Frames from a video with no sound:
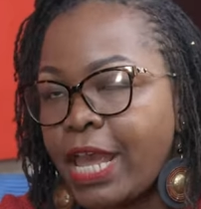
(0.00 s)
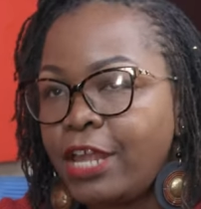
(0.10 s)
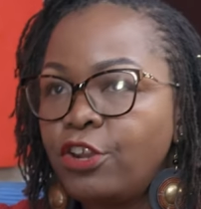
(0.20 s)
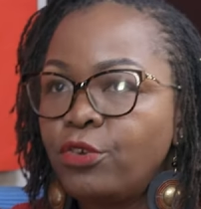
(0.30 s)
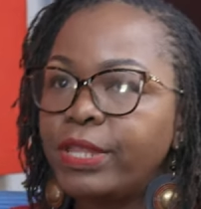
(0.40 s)

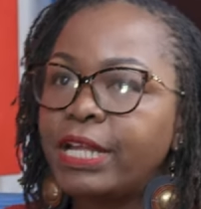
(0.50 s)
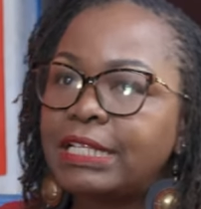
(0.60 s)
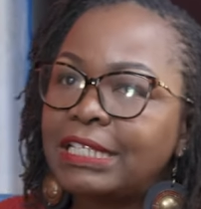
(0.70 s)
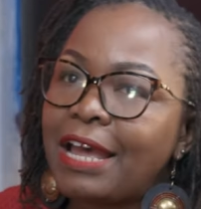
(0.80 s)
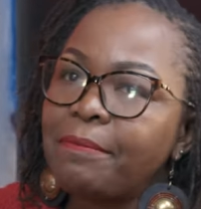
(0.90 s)
I don't know whether
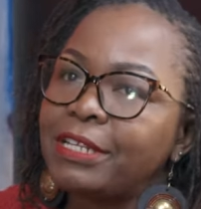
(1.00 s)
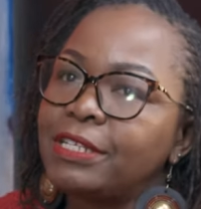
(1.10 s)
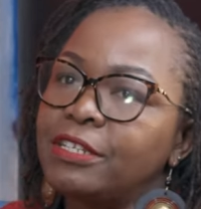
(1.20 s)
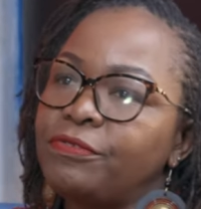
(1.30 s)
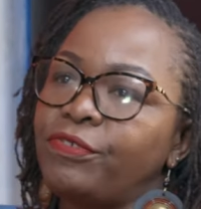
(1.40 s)
I'll term
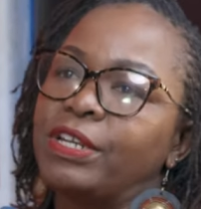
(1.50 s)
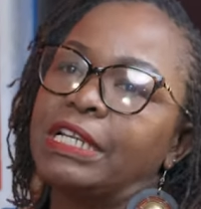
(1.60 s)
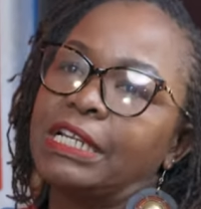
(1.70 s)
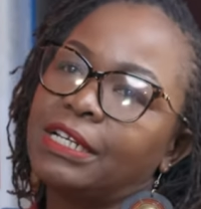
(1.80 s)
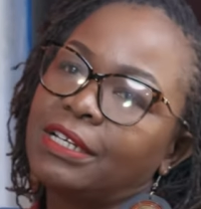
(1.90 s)
it
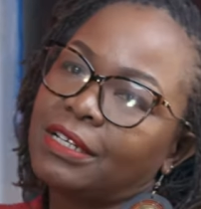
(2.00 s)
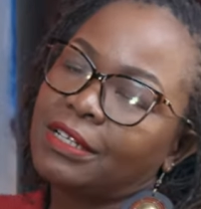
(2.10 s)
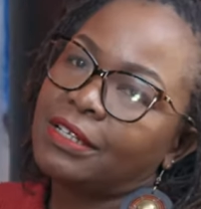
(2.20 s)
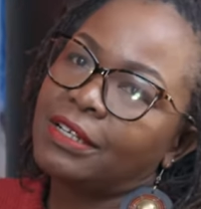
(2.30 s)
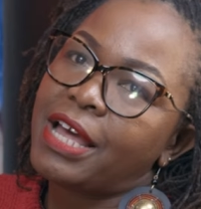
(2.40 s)
differently.
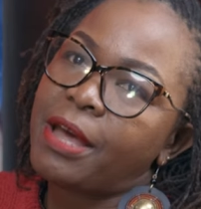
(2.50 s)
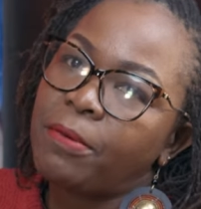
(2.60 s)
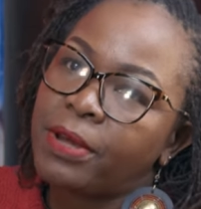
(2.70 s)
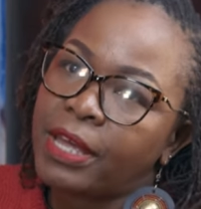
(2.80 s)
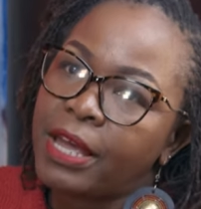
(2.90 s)

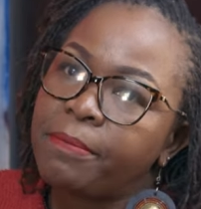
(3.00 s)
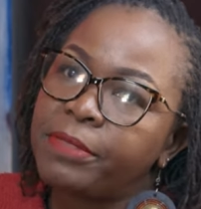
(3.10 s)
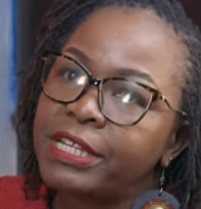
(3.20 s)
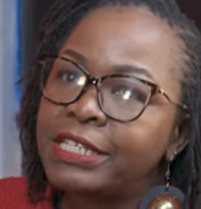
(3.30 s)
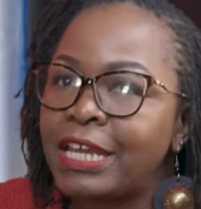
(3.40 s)
Um, okay,
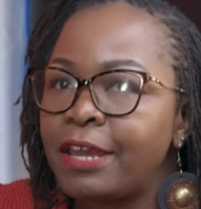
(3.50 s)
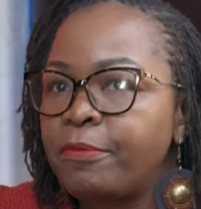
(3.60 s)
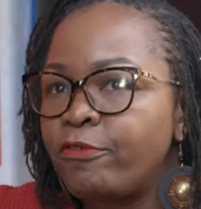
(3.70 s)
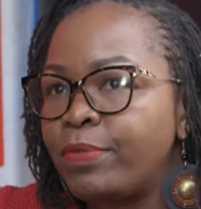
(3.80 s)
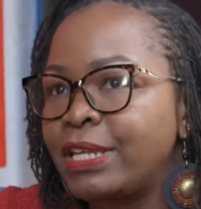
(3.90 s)
I'm the
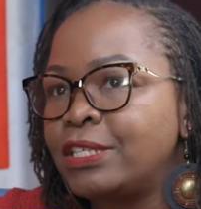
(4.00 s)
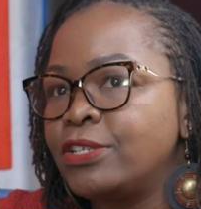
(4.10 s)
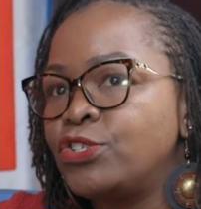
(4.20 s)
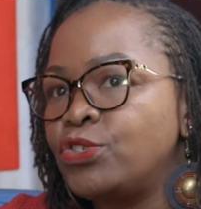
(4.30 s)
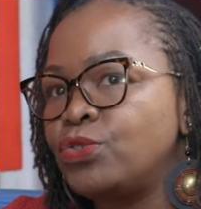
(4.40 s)
type of
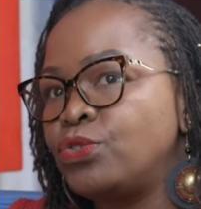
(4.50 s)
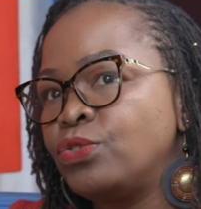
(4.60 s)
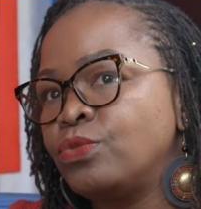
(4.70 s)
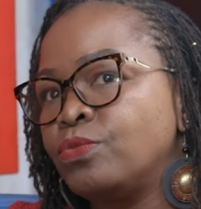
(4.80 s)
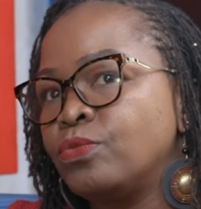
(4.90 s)
person to
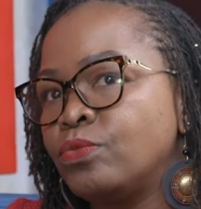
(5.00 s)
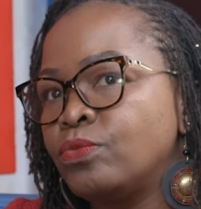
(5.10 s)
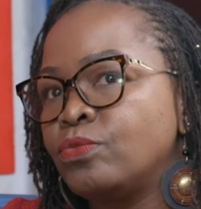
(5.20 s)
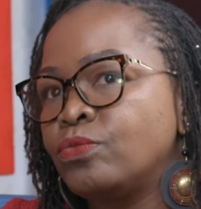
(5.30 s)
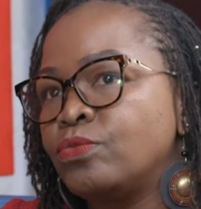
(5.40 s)

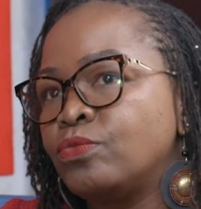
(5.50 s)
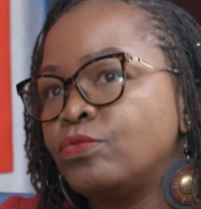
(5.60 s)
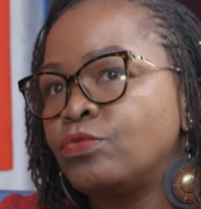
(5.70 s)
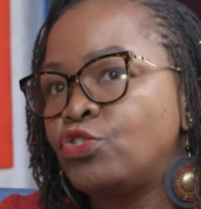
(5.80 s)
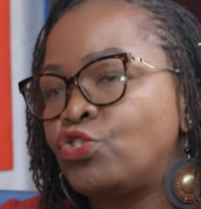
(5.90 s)

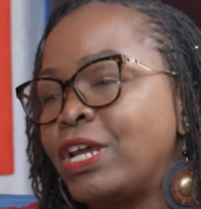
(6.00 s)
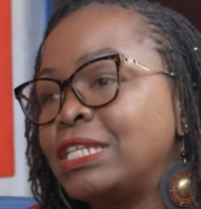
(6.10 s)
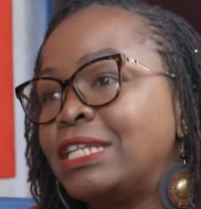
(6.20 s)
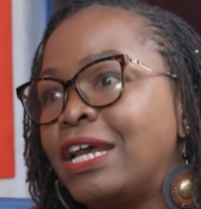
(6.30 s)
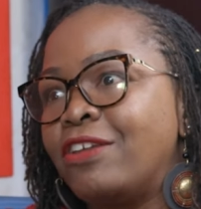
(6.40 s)

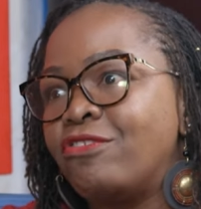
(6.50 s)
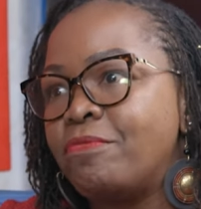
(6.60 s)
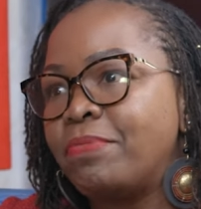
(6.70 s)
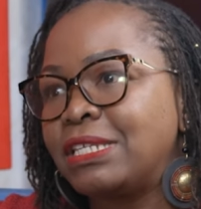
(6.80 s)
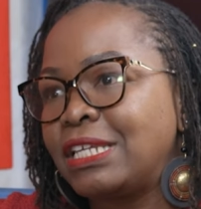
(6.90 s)
trust
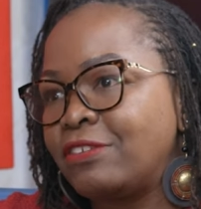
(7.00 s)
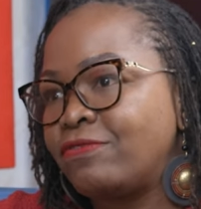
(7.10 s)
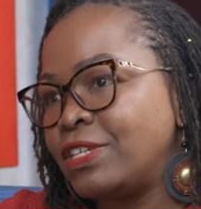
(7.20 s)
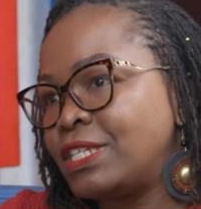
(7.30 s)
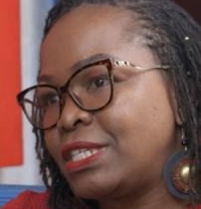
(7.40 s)

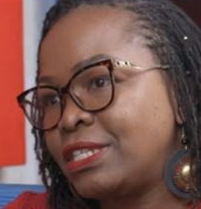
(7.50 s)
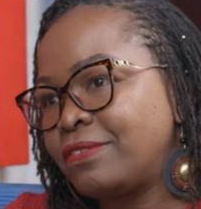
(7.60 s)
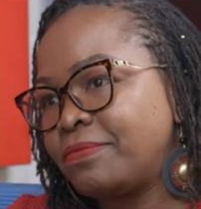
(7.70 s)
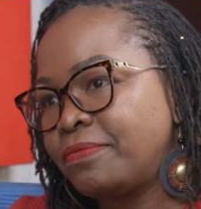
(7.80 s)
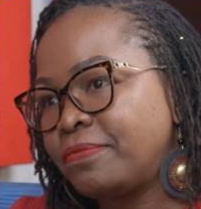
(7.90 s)
100%
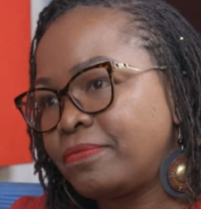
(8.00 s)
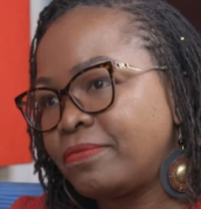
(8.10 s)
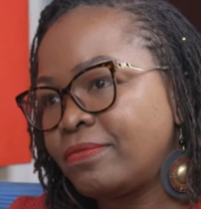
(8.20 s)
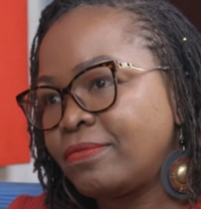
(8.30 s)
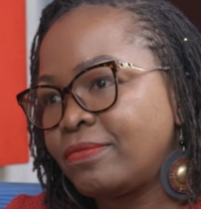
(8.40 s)
first.
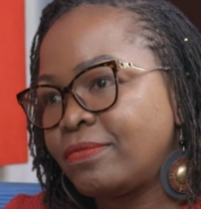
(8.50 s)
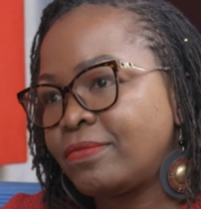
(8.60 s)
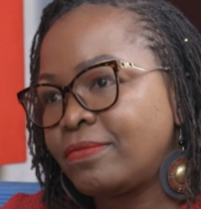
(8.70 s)
Mm.